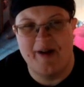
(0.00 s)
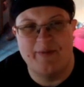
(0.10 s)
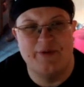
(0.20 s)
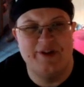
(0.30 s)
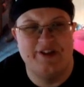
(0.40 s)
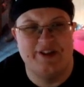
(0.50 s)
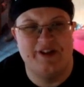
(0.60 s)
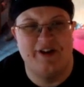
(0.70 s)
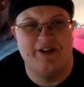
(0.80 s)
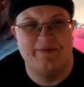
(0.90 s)
I'm going to
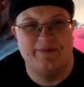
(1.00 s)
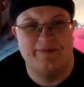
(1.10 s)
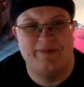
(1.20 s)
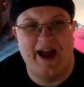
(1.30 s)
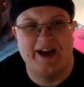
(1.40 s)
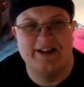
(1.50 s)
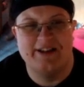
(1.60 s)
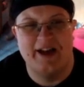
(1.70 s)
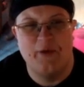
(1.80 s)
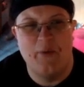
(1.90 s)
start
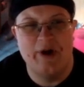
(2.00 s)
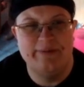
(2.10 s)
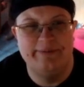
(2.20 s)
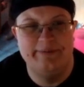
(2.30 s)
acting like one.